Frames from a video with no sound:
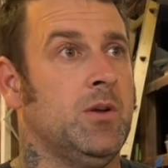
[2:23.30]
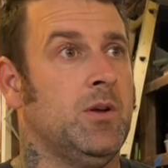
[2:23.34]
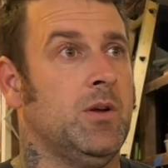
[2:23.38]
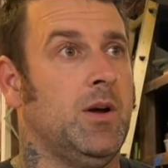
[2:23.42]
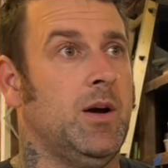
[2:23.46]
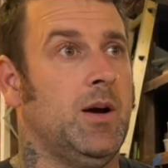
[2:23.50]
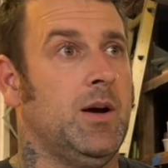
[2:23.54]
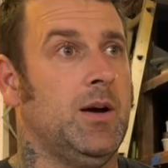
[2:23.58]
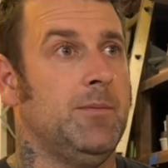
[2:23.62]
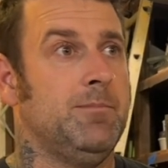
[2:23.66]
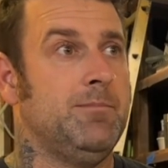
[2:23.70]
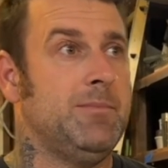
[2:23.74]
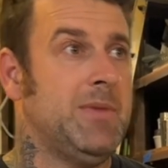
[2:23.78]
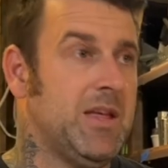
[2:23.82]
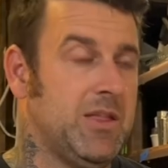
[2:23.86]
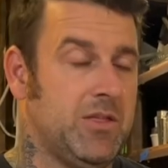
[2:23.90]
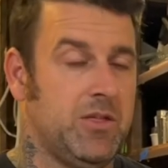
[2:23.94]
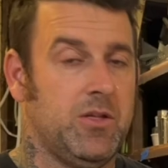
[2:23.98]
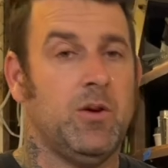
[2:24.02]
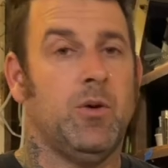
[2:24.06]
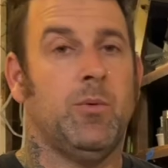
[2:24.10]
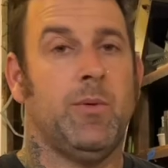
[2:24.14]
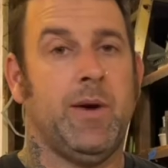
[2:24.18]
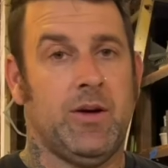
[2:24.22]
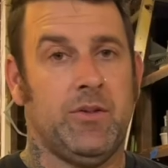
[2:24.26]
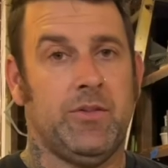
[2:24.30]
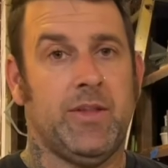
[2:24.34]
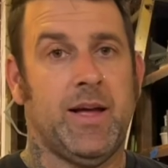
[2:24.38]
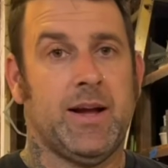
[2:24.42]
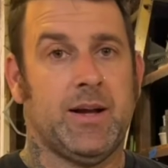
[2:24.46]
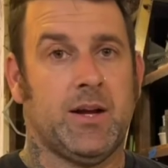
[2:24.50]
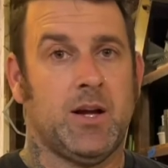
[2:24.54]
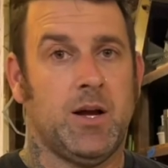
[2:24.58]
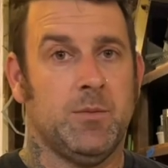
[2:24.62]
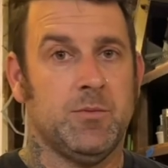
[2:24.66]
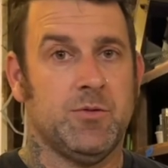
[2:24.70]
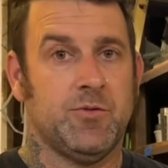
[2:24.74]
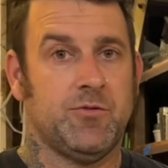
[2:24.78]
uh, myth around
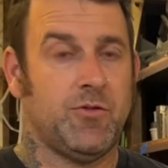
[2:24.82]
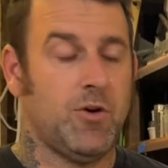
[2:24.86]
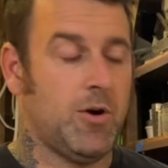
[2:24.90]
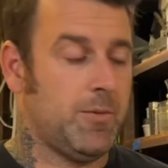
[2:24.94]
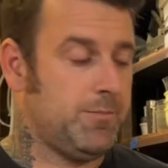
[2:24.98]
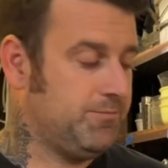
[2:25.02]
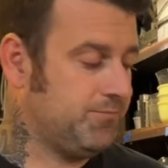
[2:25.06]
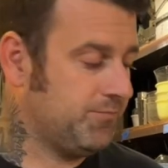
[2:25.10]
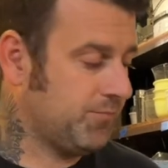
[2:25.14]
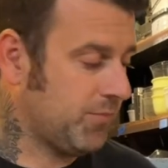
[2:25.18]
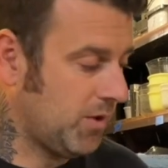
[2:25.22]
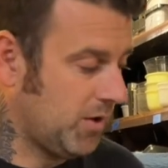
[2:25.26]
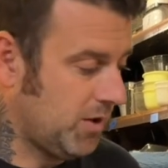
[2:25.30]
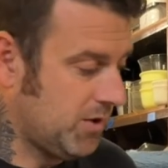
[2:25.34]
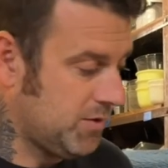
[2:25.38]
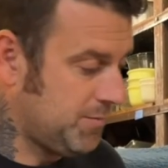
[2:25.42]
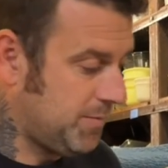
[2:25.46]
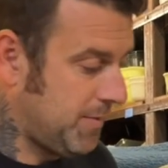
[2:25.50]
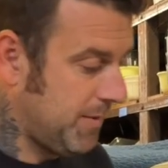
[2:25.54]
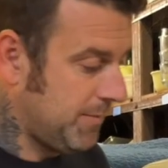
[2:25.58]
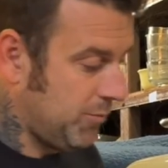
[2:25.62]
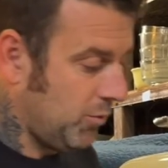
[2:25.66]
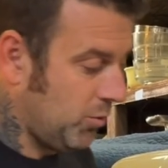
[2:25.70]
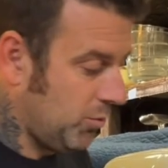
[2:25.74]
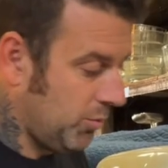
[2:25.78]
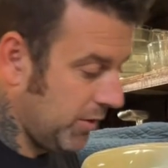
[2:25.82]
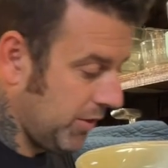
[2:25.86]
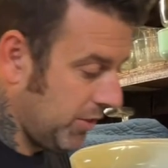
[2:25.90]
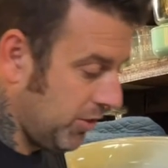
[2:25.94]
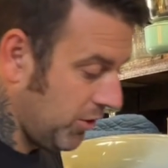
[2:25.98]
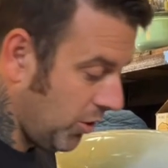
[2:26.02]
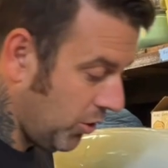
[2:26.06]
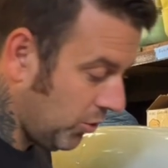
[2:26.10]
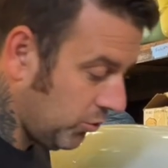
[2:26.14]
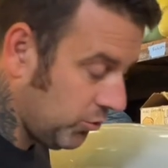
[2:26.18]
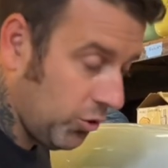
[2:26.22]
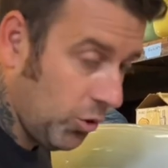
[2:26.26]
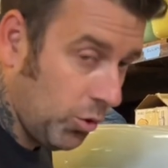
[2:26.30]
that comes from is people with
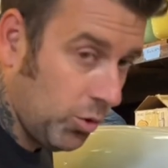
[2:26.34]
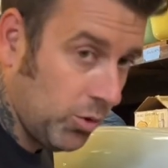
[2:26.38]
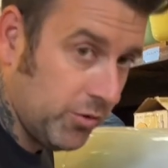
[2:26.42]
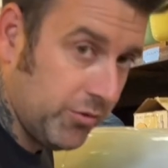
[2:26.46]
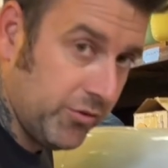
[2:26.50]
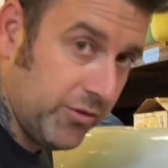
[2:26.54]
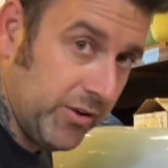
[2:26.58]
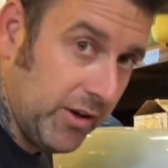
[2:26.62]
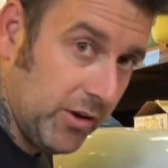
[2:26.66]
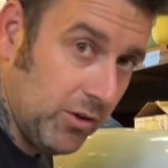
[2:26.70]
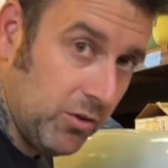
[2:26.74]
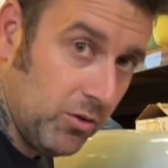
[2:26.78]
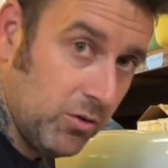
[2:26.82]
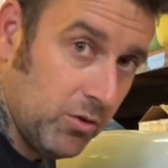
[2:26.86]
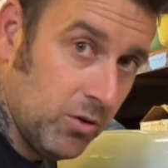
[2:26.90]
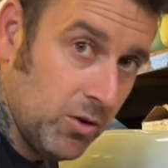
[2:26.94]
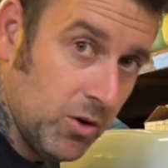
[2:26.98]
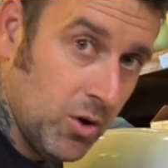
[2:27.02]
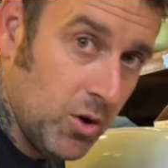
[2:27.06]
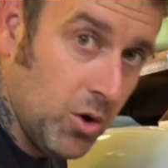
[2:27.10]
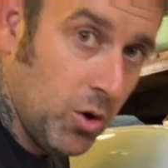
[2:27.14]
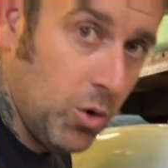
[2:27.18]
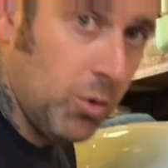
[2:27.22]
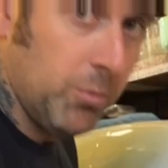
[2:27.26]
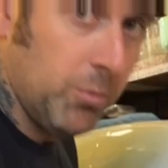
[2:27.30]
no door seal or